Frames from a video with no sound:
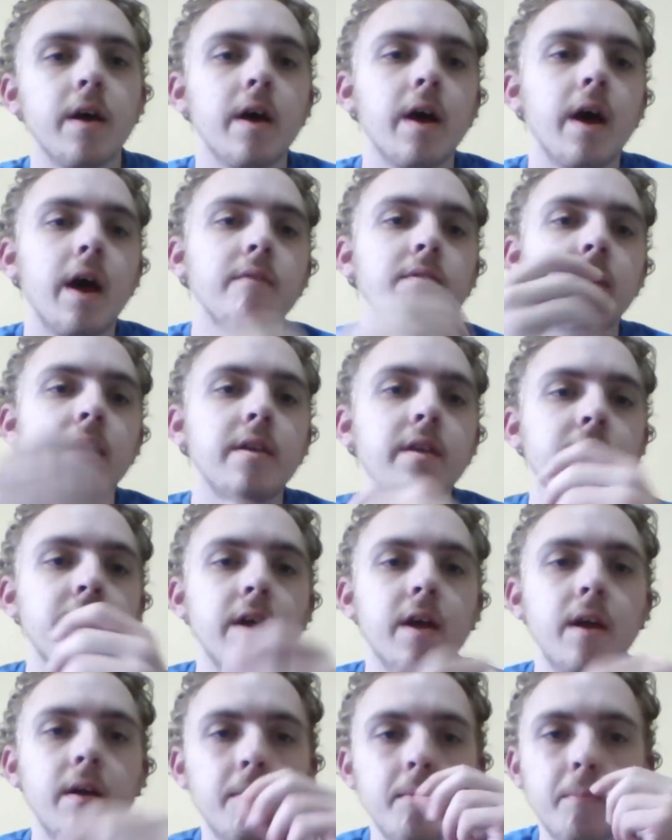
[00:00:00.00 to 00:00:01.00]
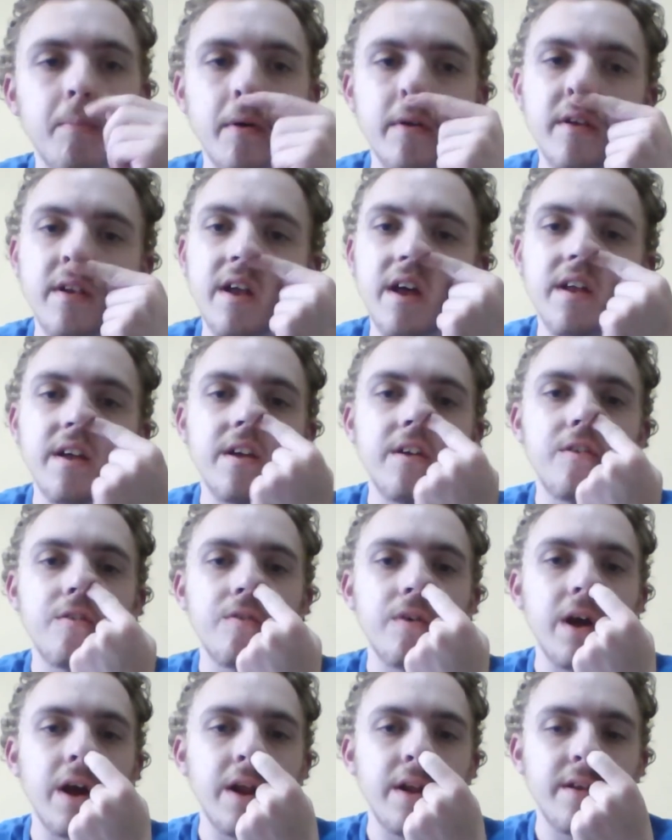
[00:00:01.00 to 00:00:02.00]
have like the same personality
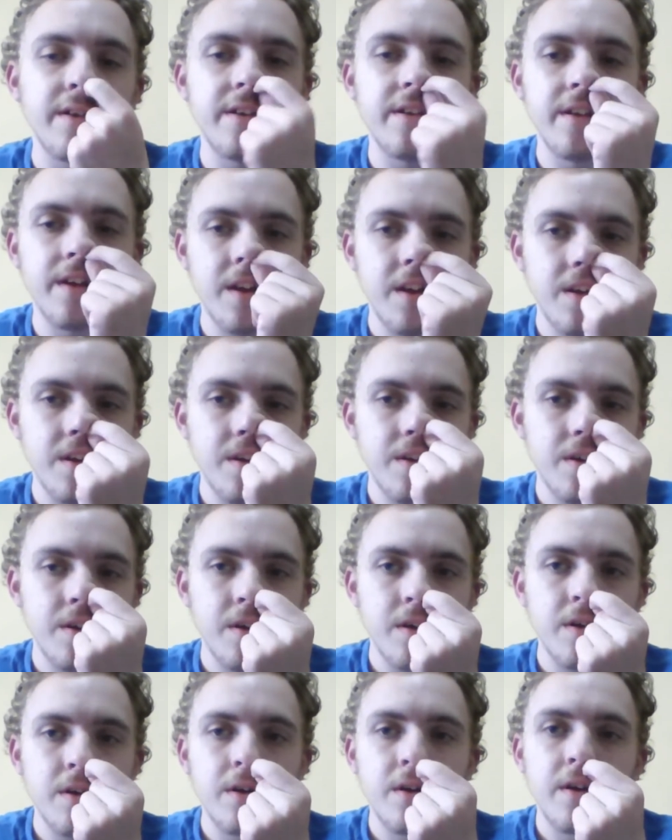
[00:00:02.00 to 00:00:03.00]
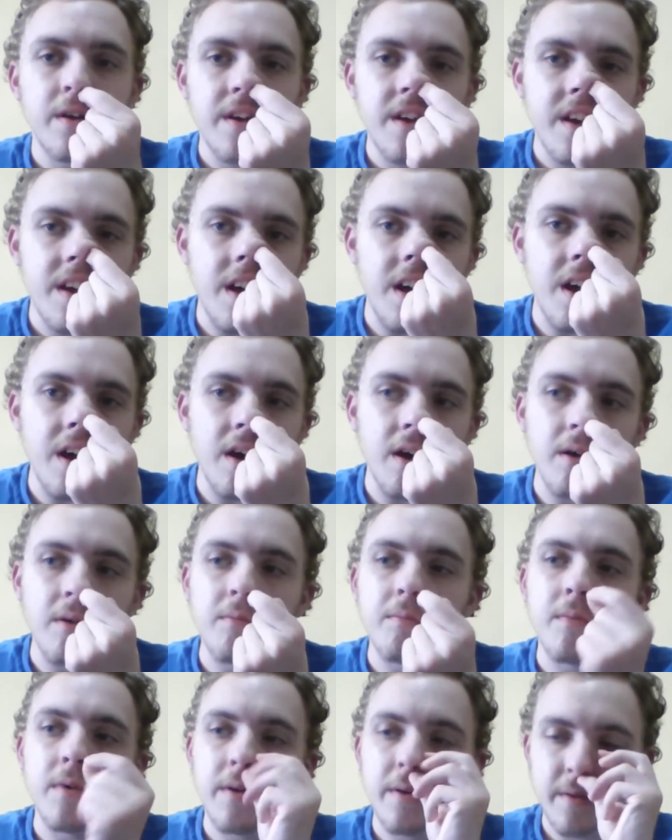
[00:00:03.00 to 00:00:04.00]
traits.
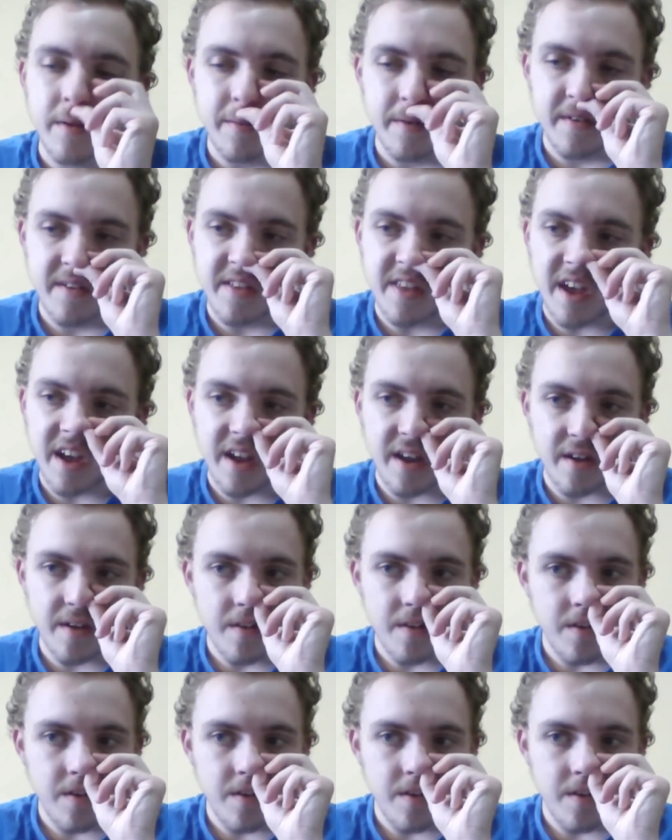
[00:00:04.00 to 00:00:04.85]
Um, like,